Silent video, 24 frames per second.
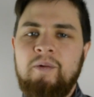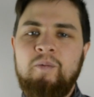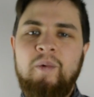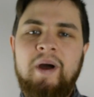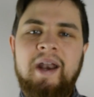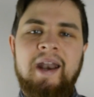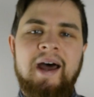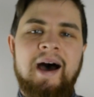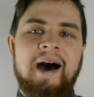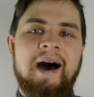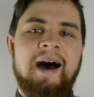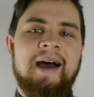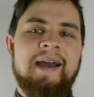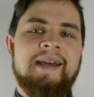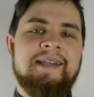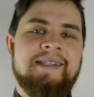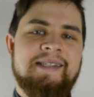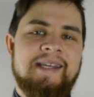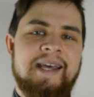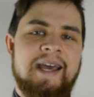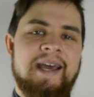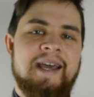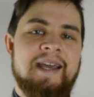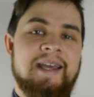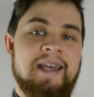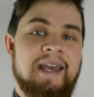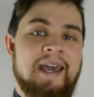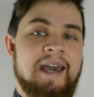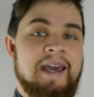when I take